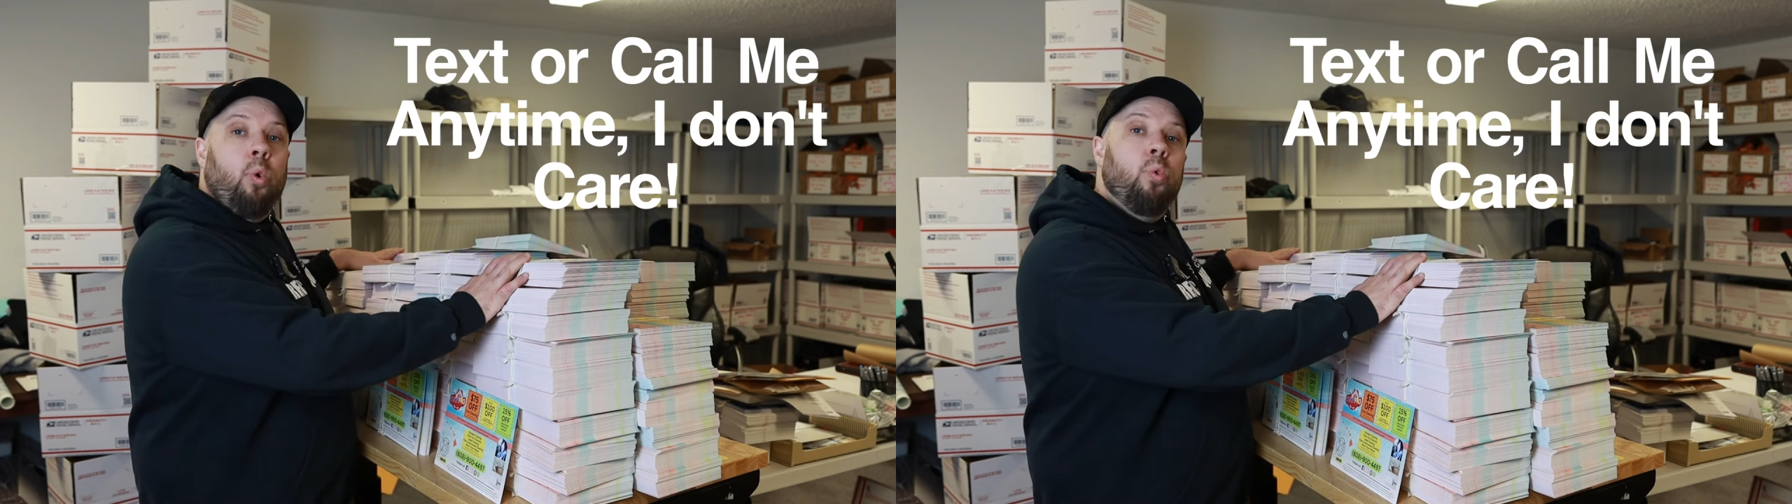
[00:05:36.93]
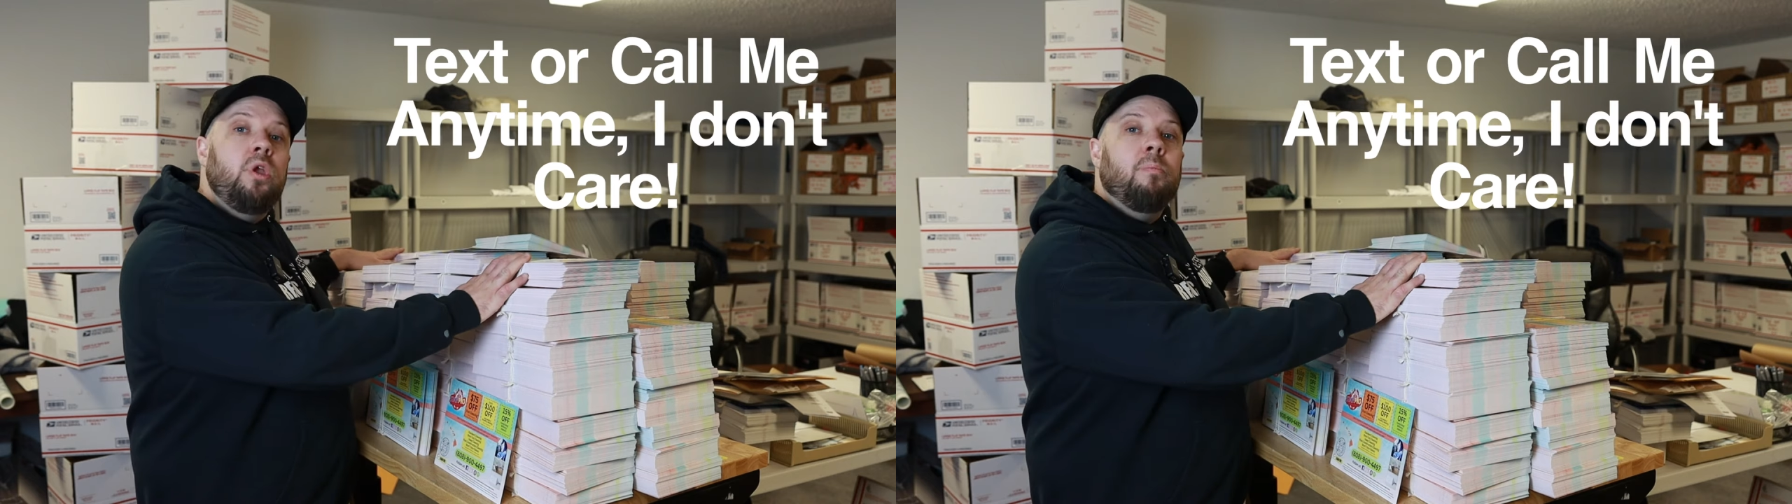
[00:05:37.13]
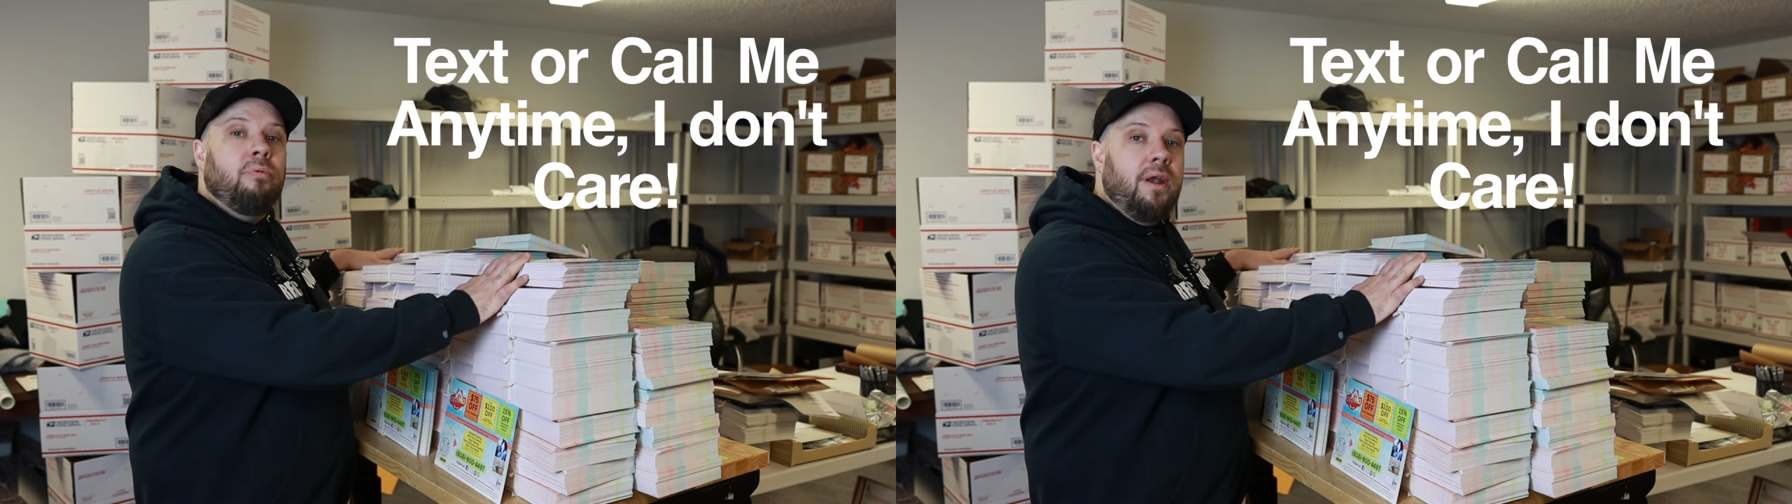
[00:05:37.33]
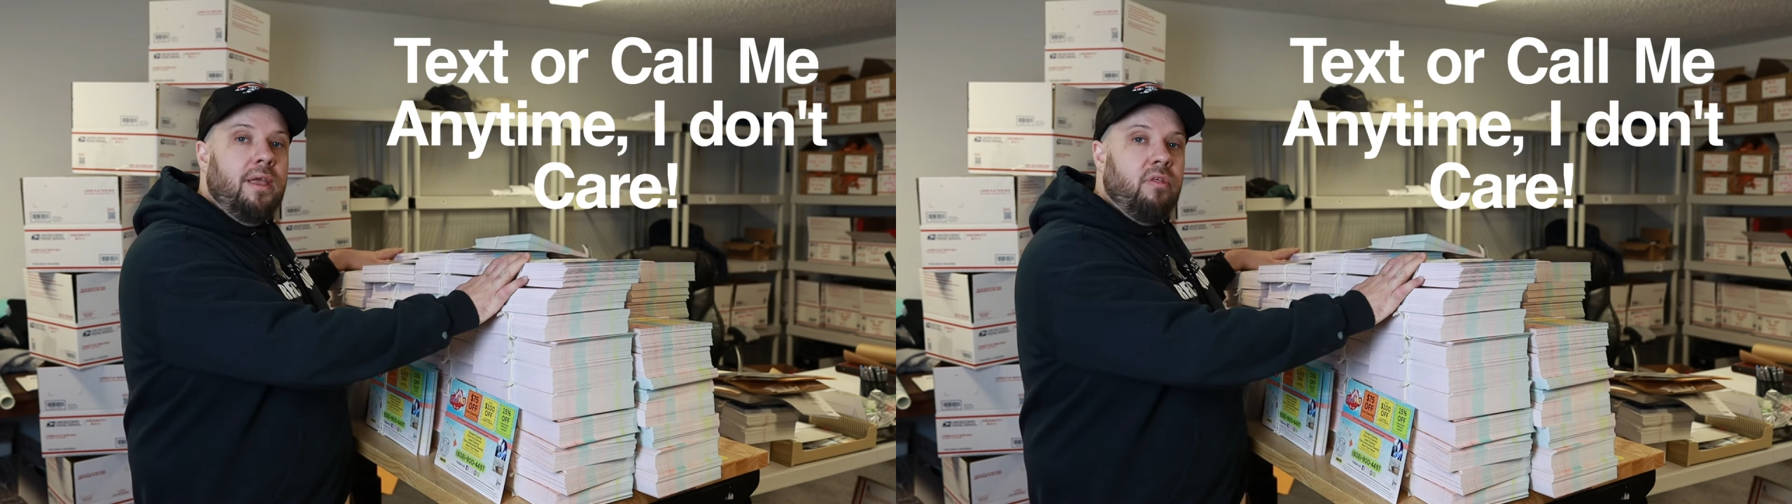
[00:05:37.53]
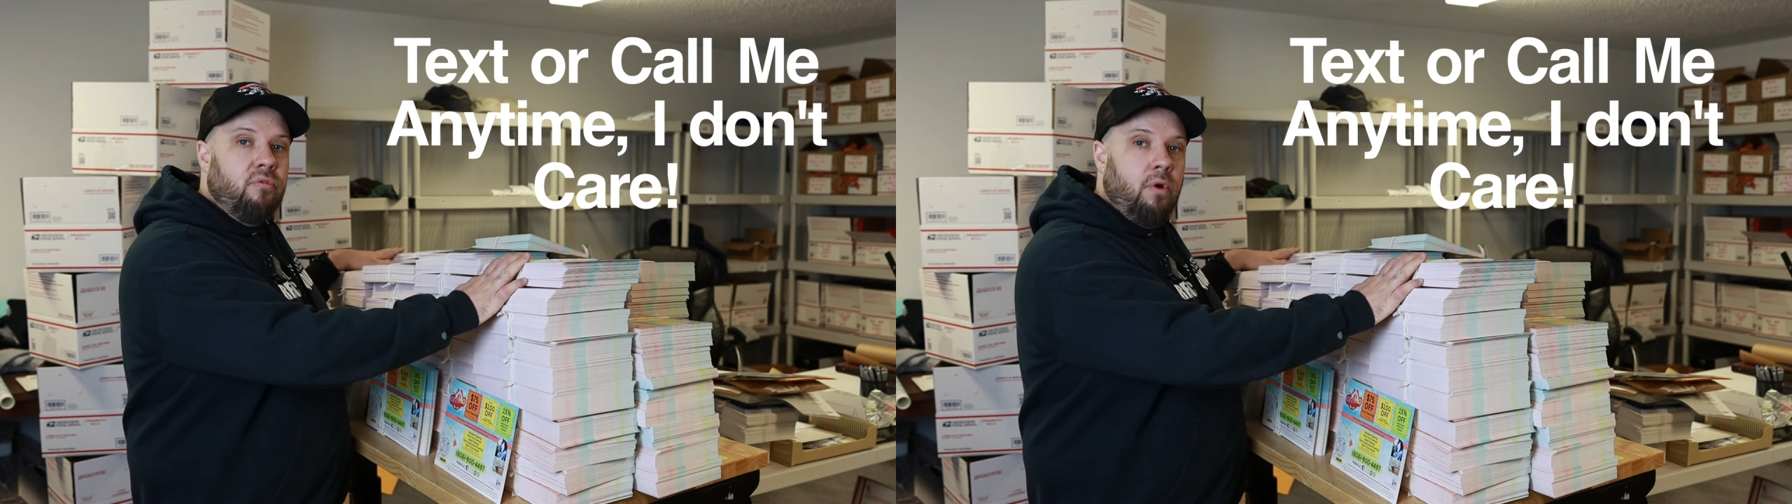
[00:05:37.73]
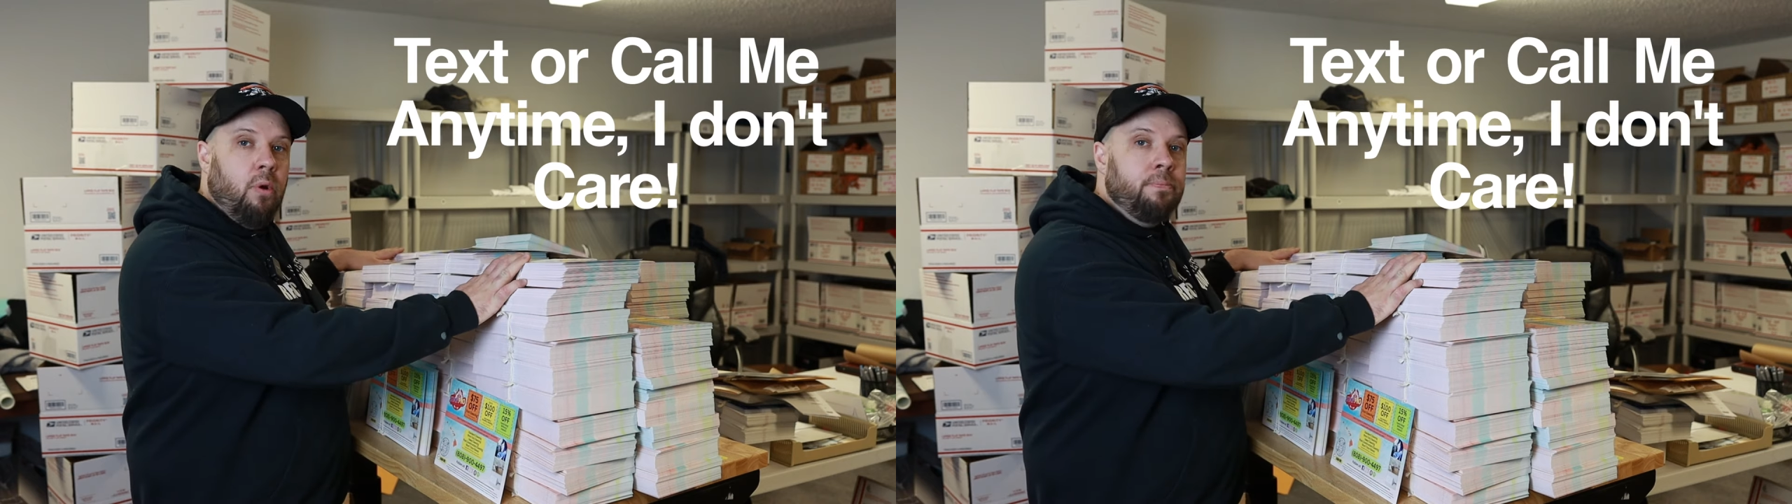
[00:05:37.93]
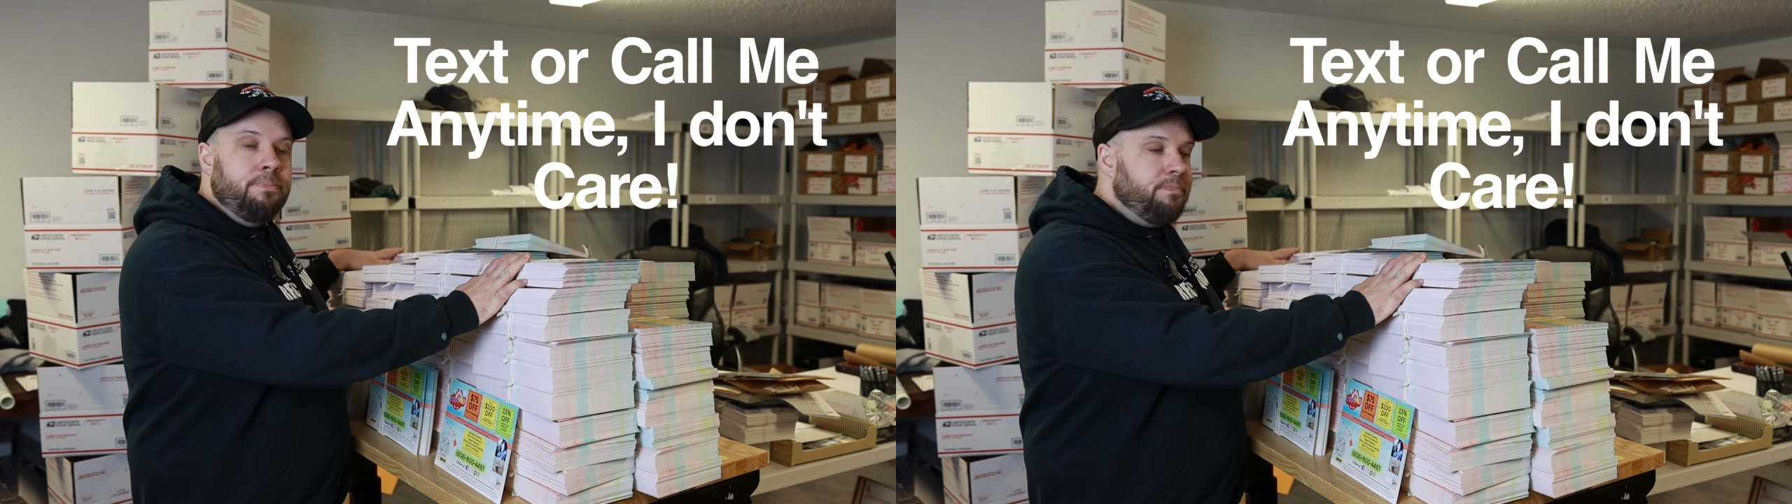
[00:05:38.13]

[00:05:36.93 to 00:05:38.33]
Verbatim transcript: who you're printing through.